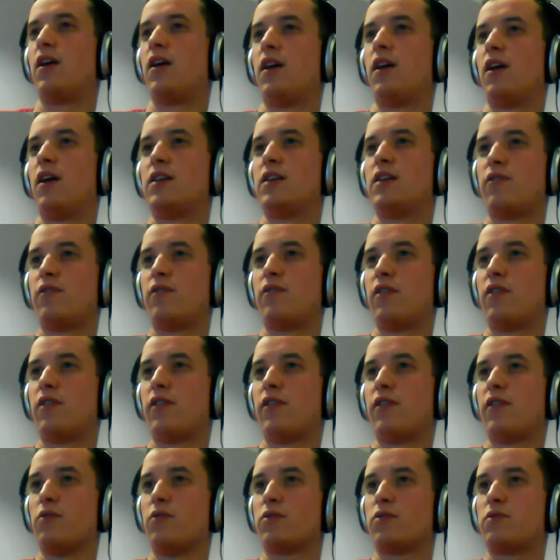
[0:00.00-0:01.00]
Is there
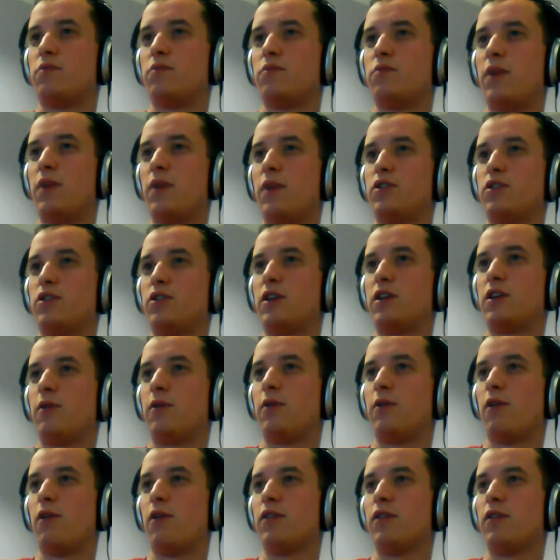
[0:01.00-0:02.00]
anything else major to
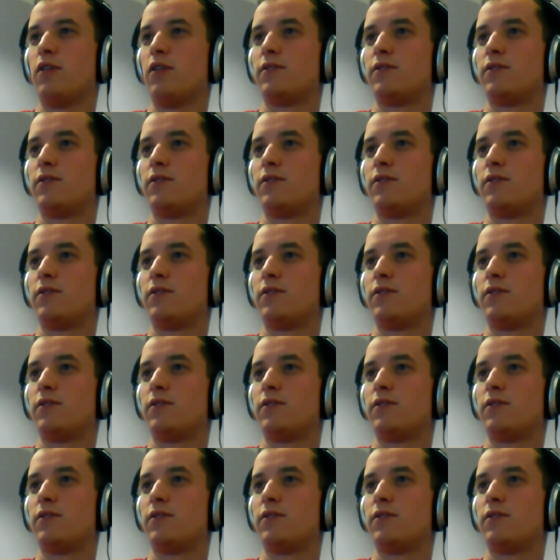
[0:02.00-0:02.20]
go over?